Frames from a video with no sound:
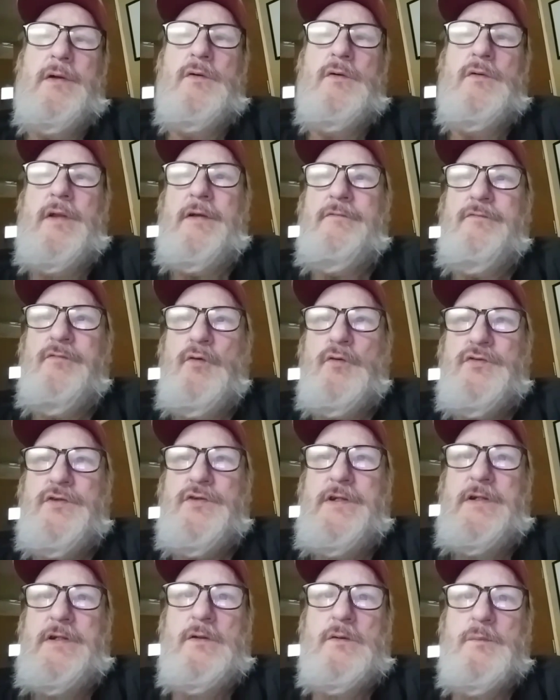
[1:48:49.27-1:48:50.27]
I owe like
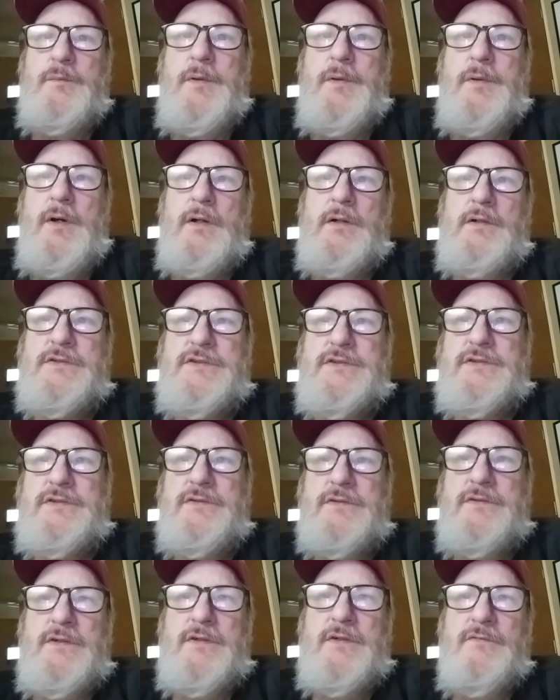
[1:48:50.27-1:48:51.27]
$1,400
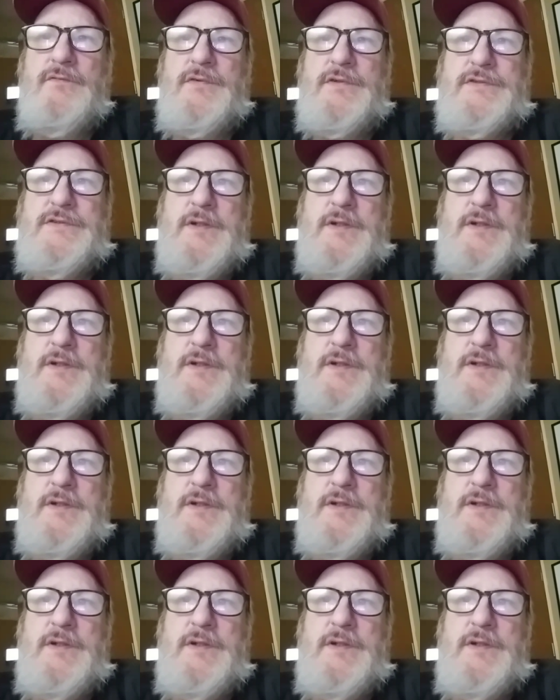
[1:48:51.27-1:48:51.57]
for